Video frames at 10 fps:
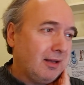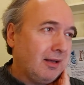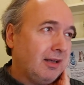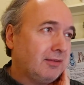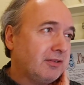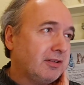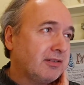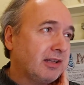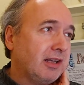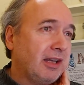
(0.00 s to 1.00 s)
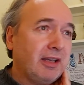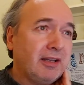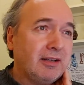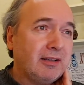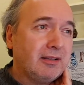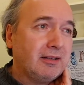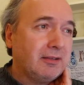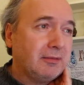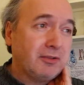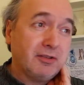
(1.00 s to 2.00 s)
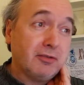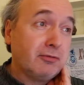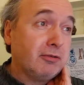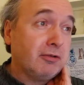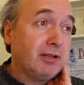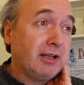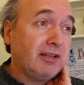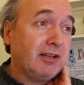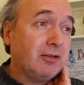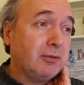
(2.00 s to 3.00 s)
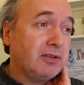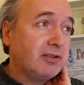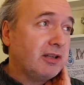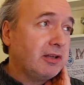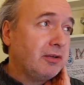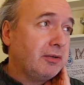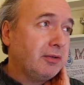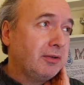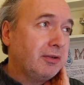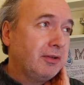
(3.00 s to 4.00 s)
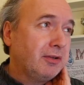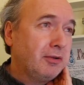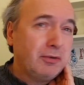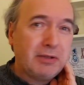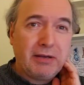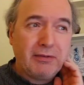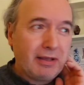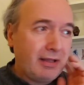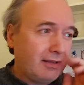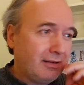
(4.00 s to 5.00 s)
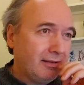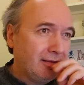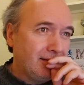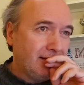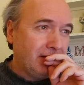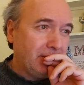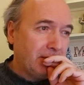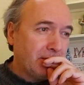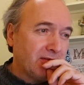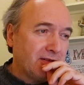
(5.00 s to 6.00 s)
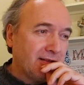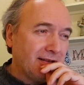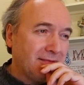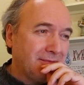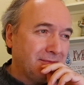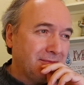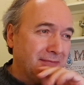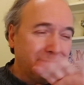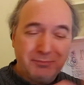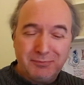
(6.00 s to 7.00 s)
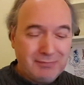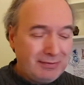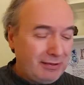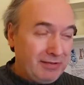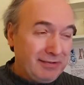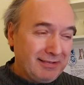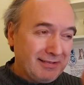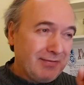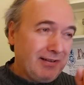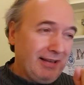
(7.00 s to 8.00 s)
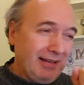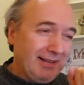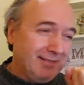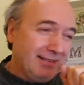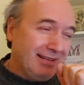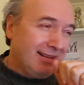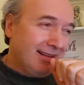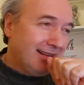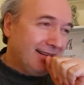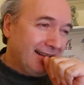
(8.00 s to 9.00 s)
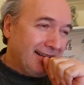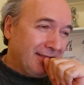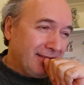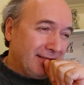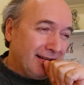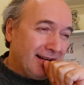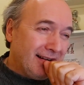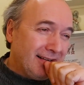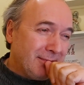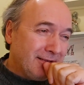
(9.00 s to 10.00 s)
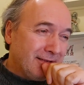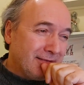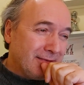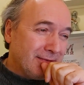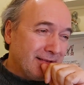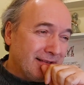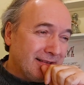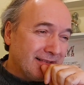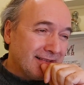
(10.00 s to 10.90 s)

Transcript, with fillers: I often say, because it's true, that I don't always know who's out there, if anyone's watching or not. That's fine. If you are, or if I'm not.